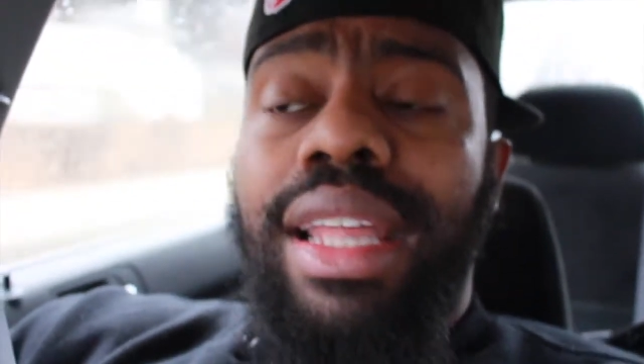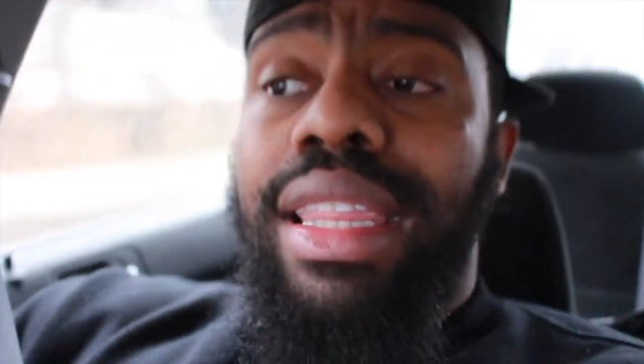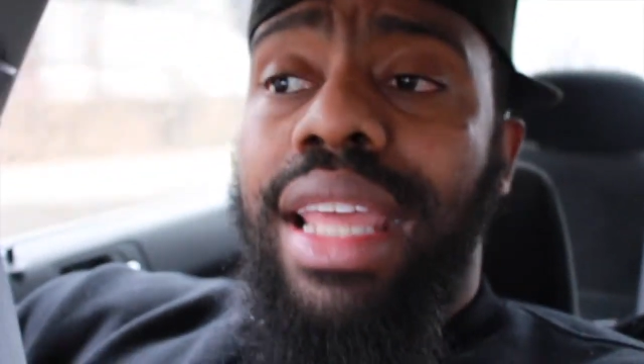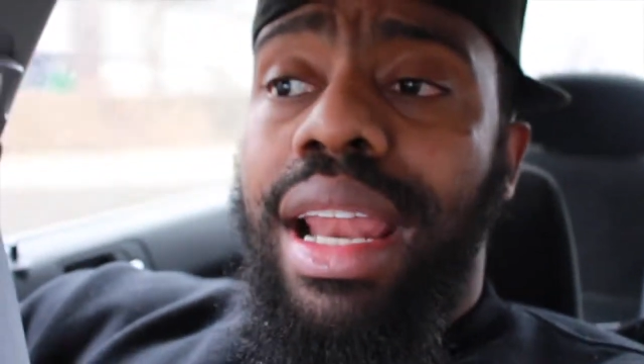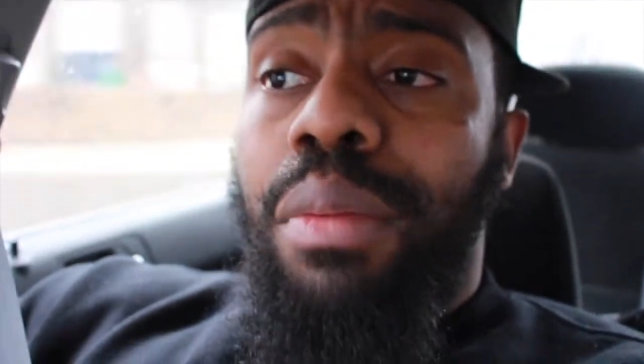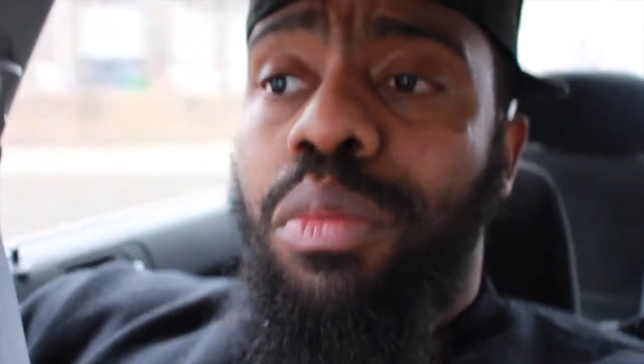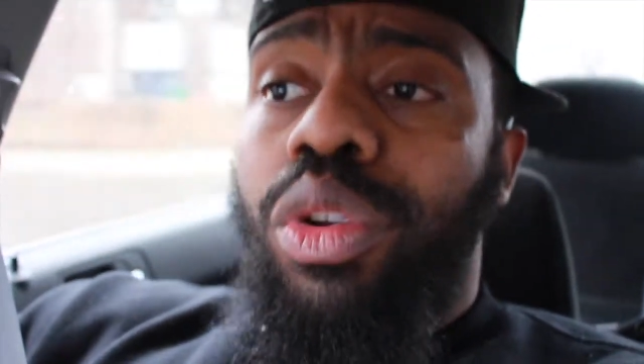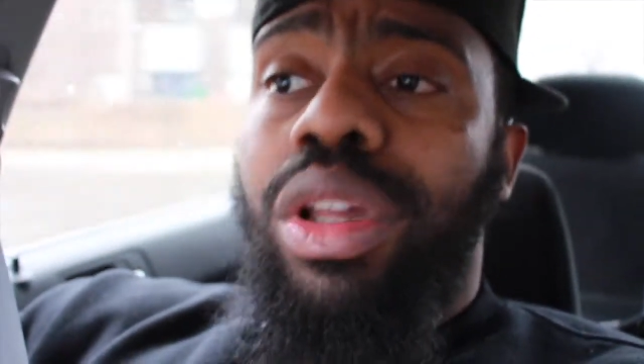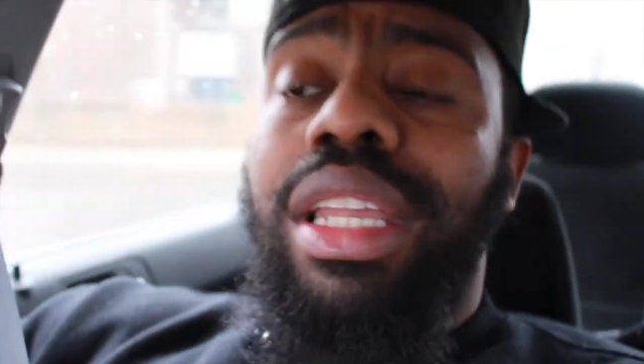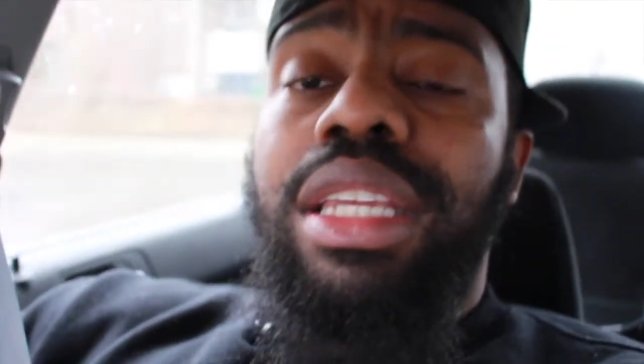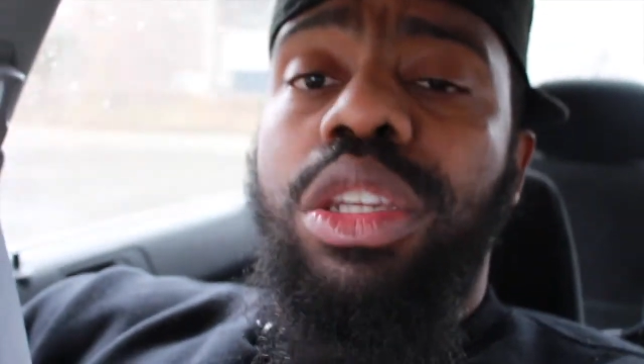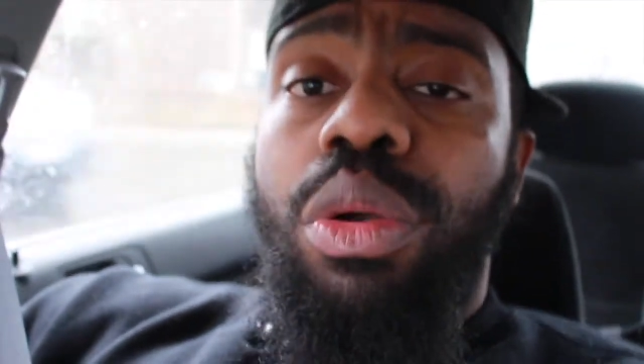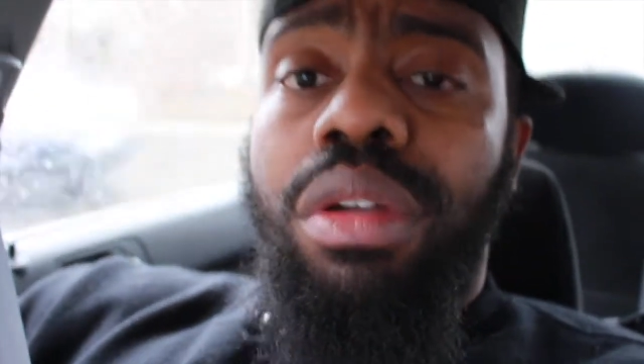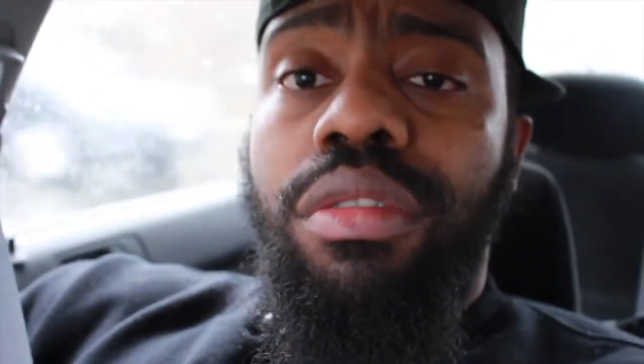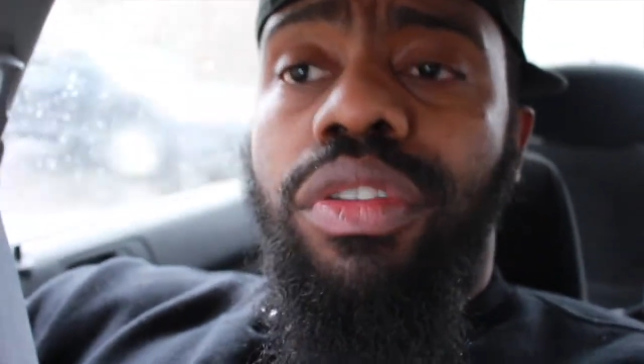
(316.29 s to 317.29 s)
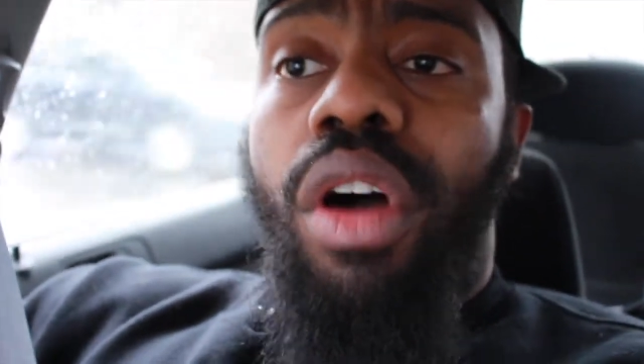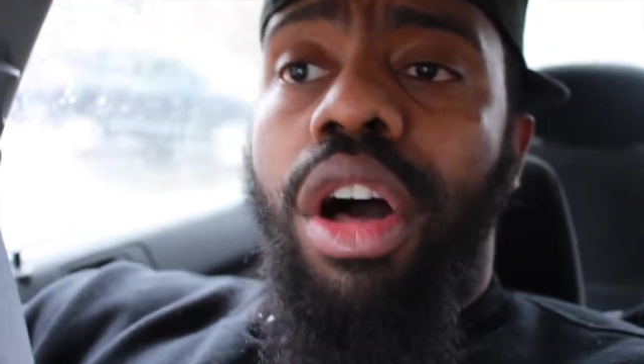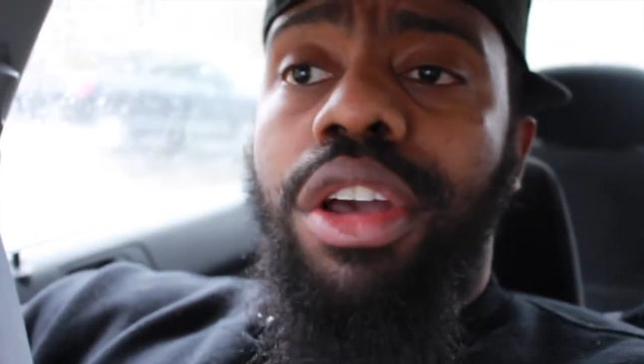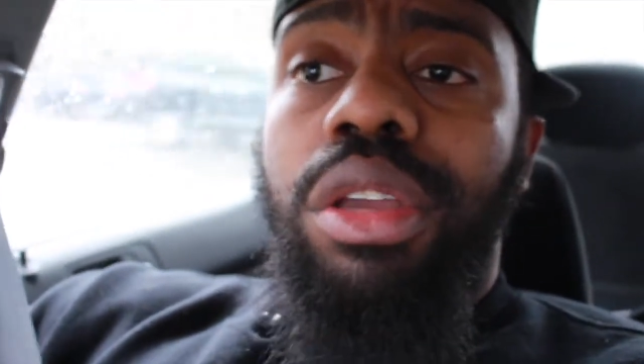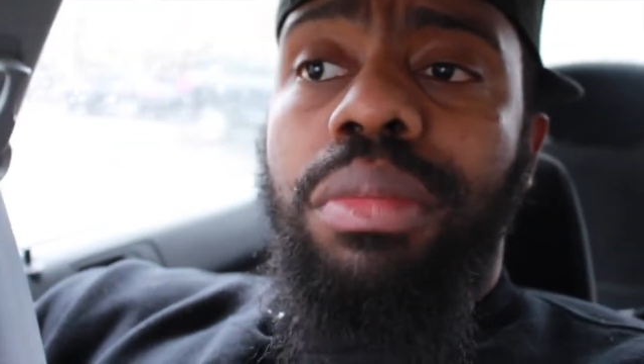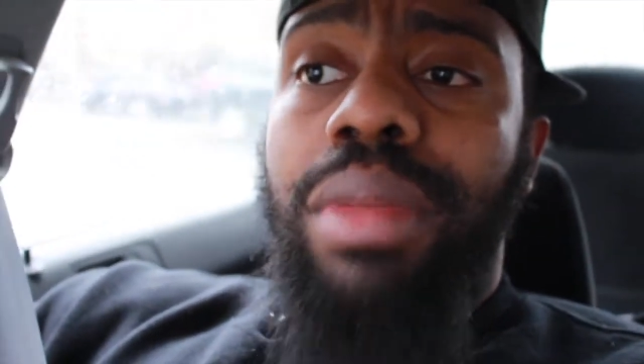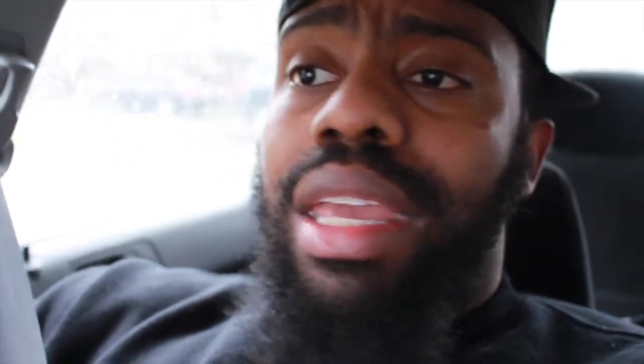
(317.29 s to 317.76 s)
and then I'm really doing
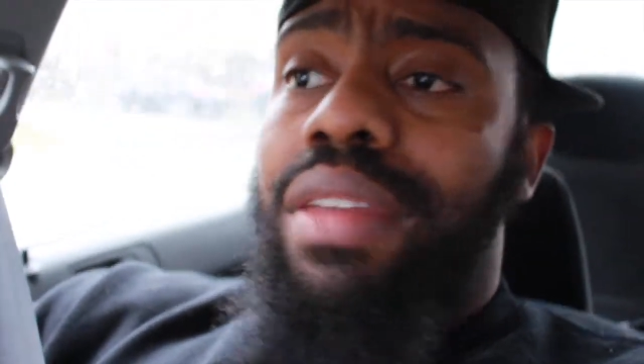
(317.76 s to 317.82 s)
volume.